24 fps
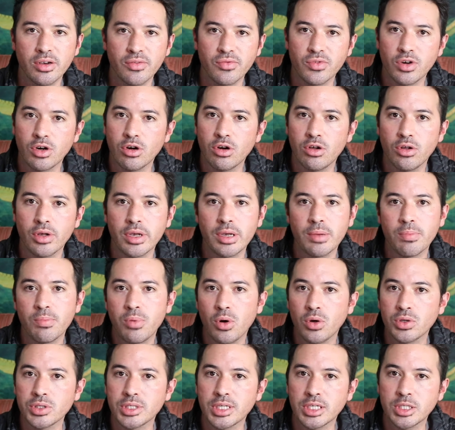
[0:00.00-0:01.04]
of neural
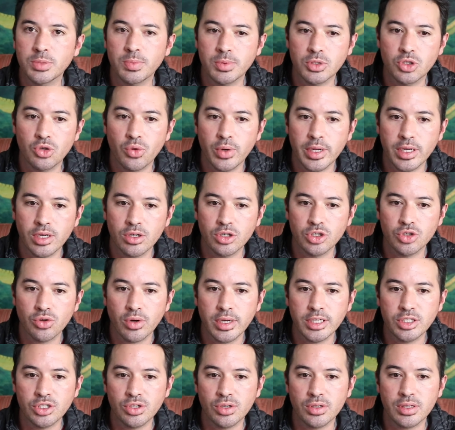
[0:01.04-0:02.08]
impulses between your
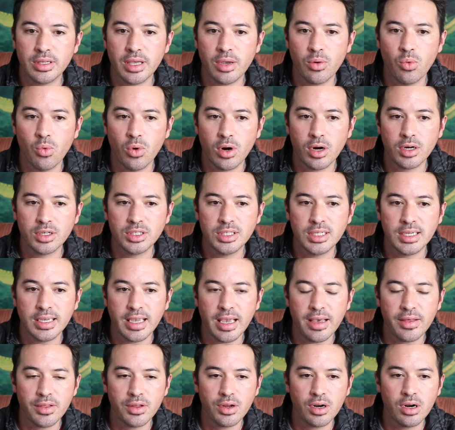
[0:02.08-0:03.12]
joints so that they work
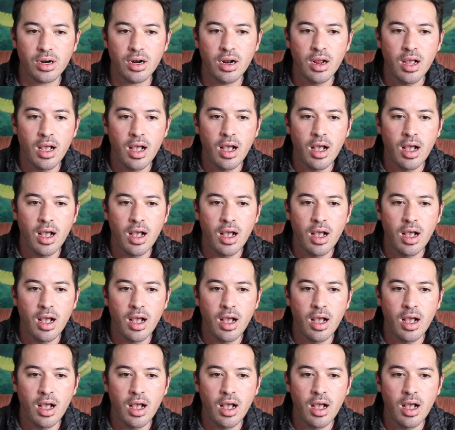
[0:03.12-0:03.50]
together.